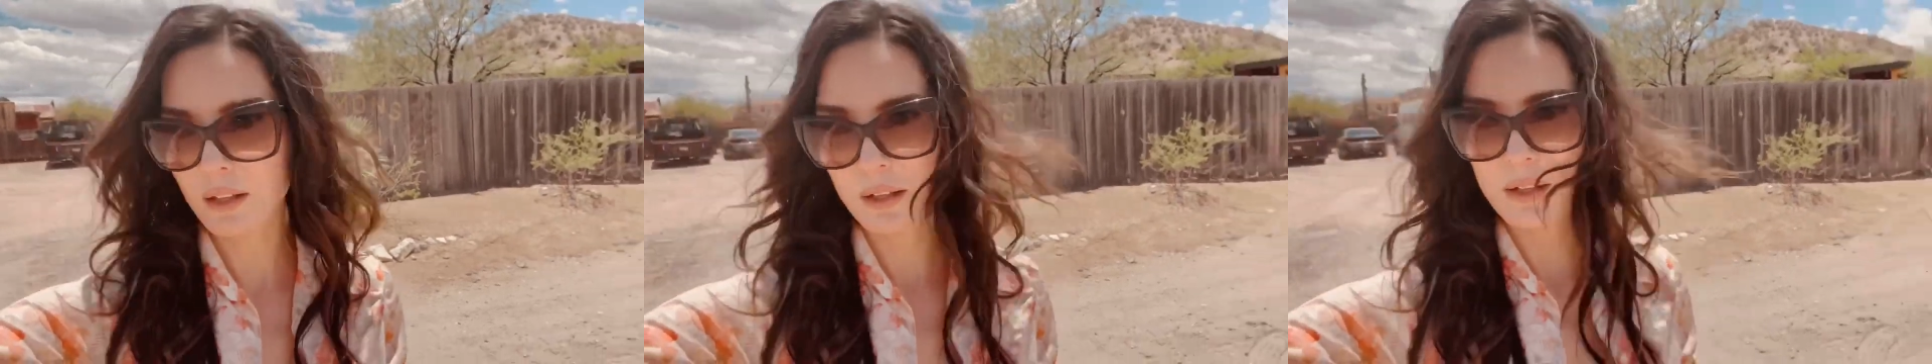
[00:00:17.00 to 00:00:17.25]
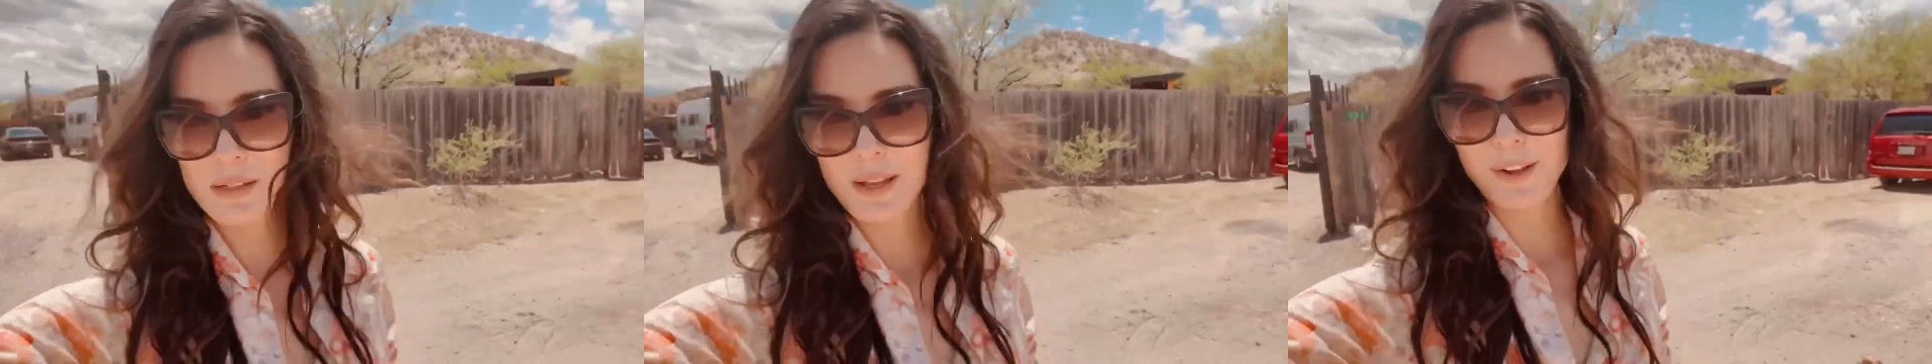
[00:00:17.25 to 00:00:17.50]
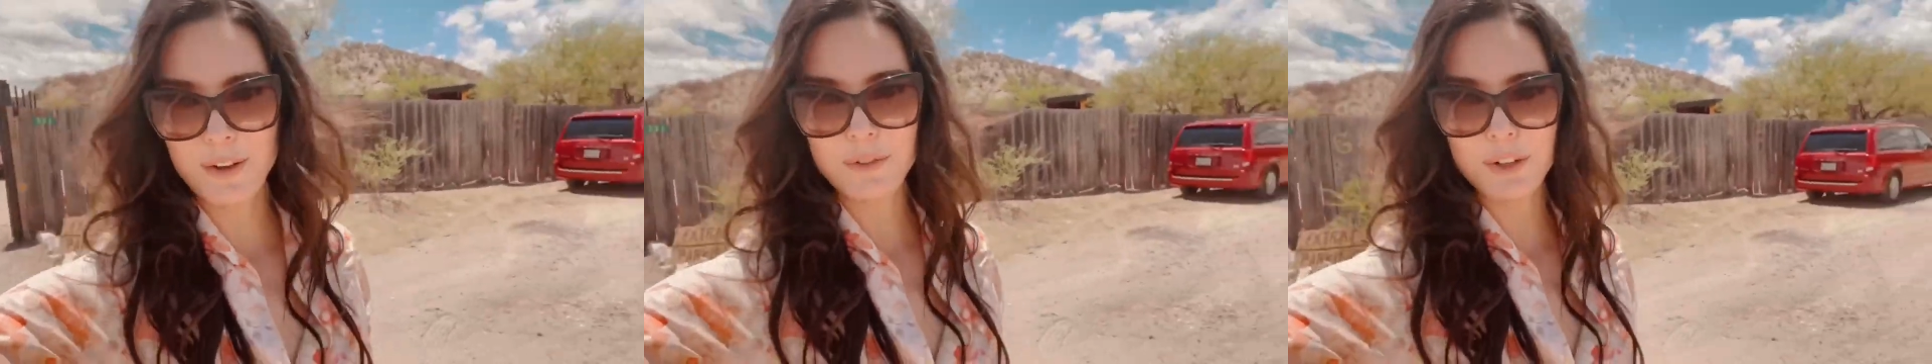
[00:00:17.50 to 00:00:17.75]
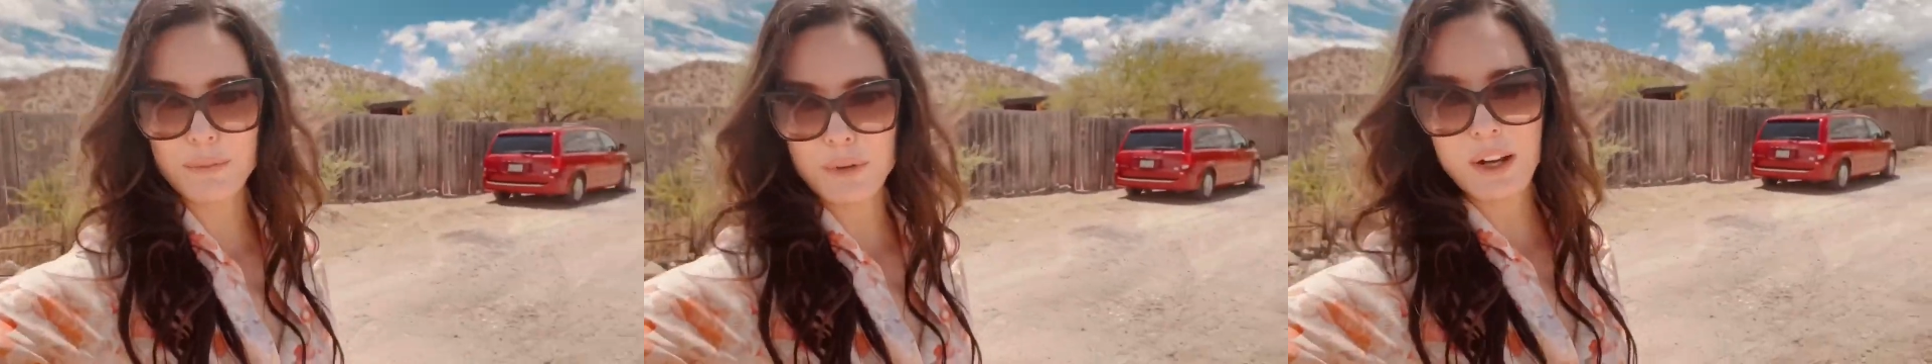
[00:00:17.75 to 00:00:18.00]
Assault on
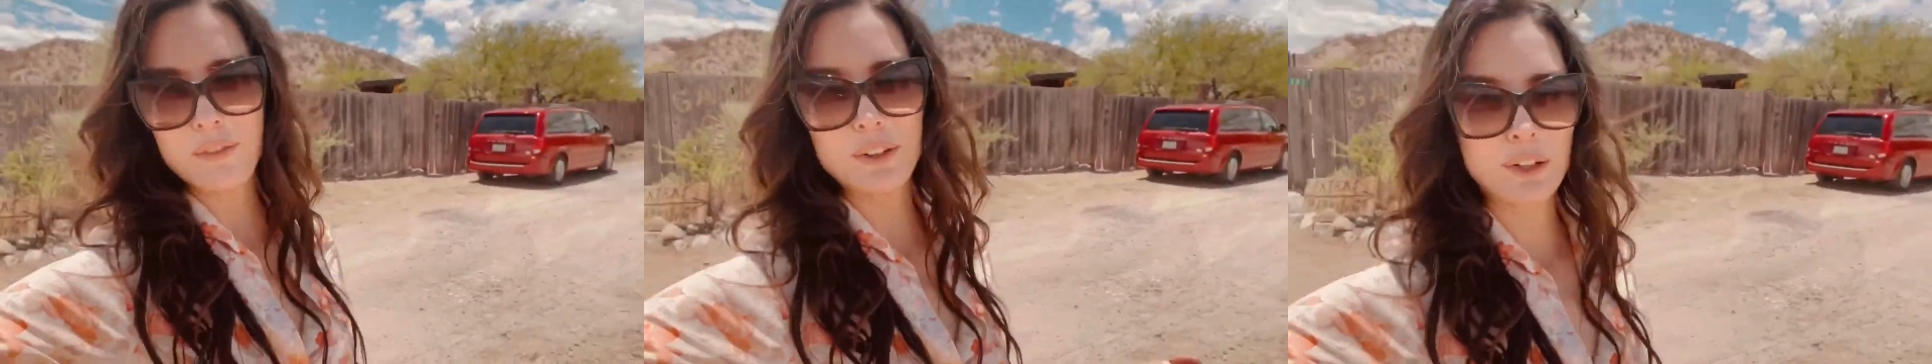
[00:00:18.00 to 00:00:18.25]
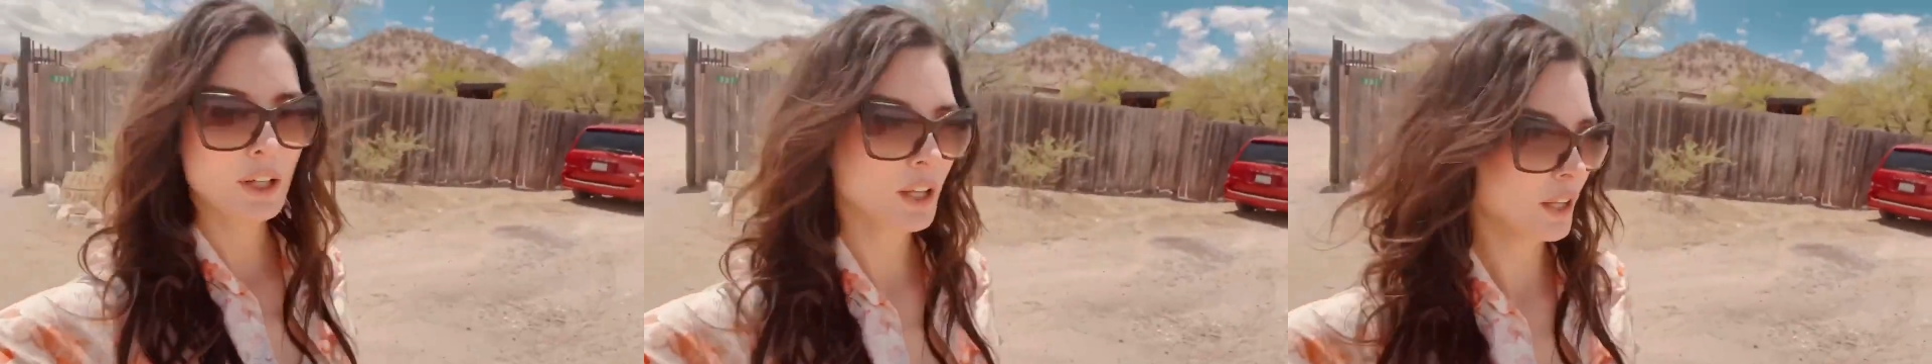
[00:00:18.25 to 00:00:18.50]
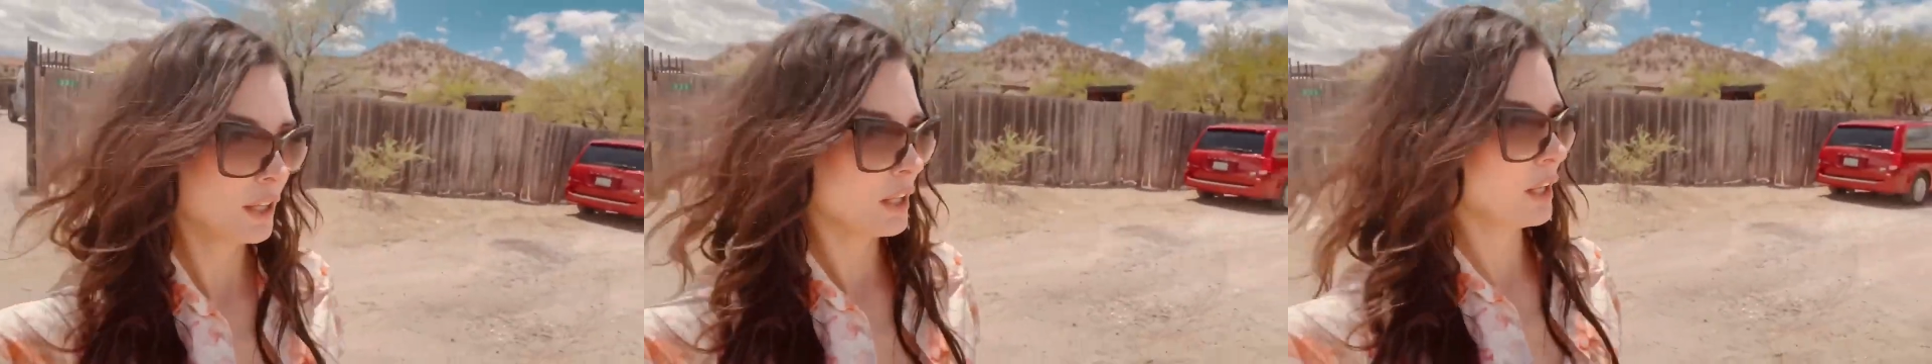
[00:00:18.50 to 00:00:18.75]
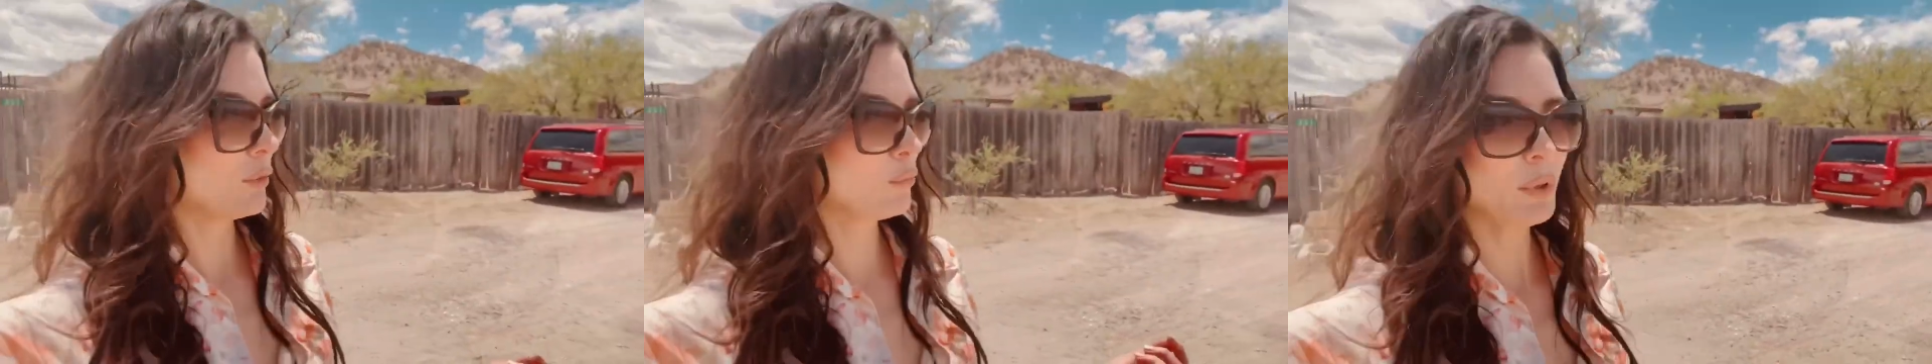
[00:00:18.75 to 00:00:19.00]
Rio Bravo.
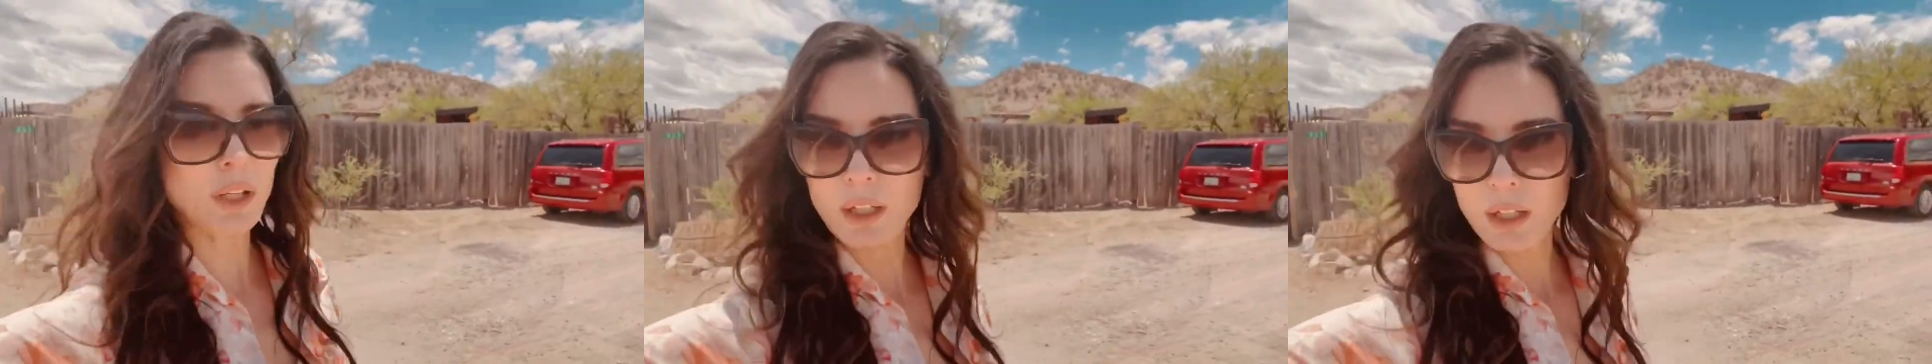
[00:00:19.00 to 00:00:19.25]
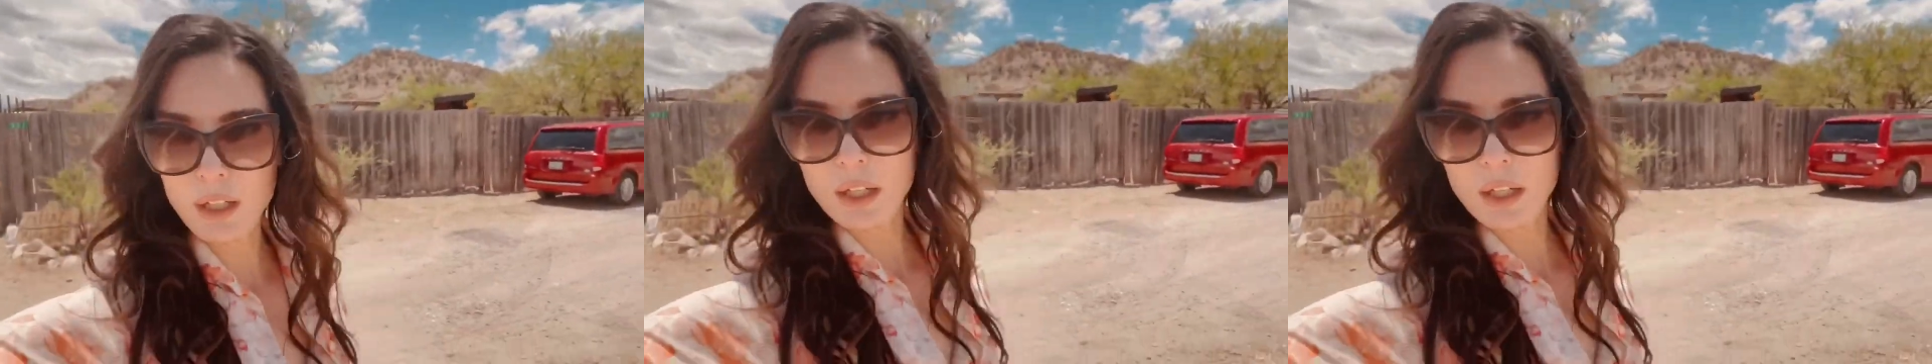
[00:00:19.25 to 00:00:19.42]
And we